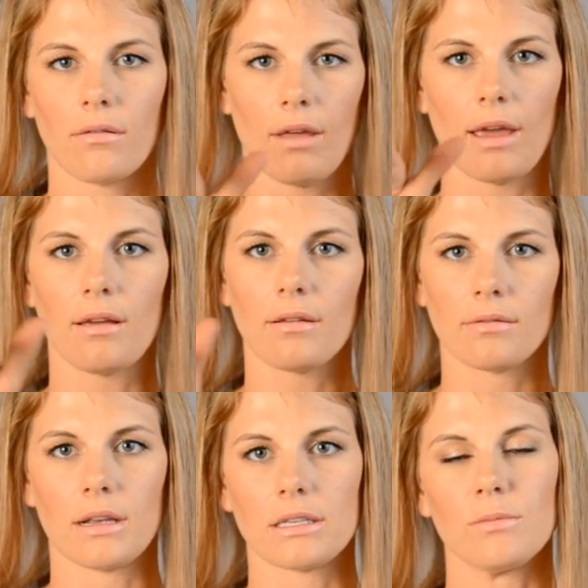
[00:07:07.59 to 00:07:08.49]
like
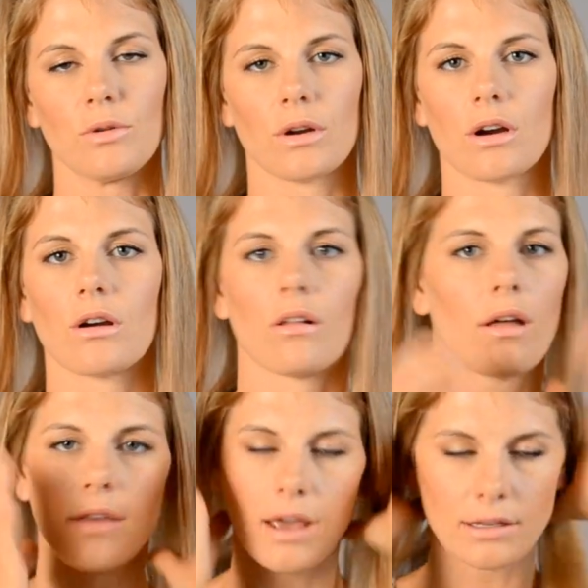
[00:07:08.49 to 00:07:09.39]
a smoother curl
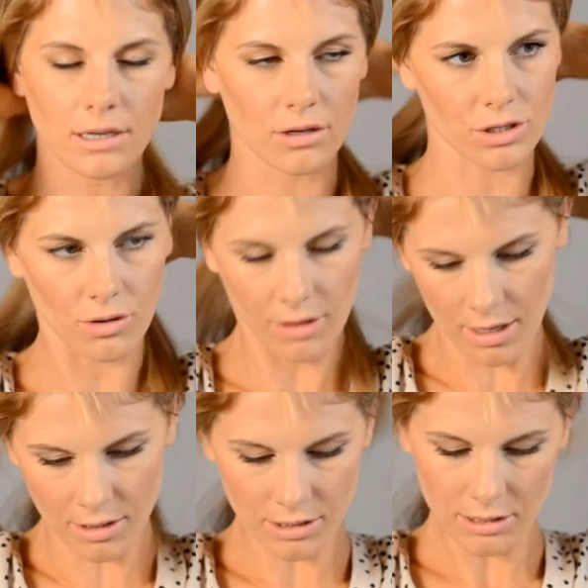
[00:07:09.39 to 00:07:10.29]
on the ends, and I'll show you
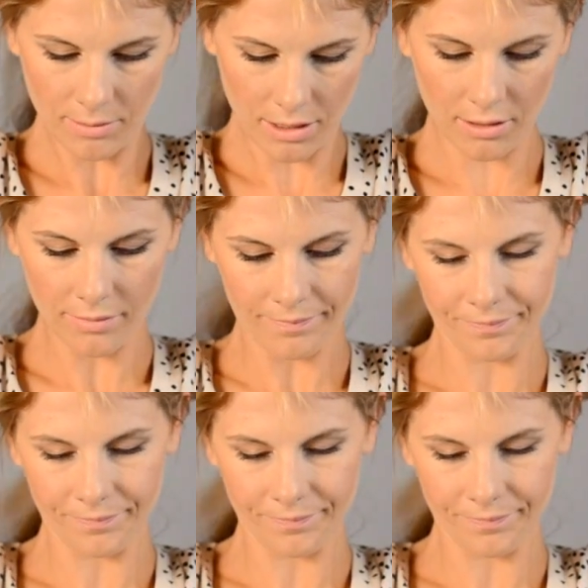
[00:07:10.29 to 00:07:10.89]
that in just a minute.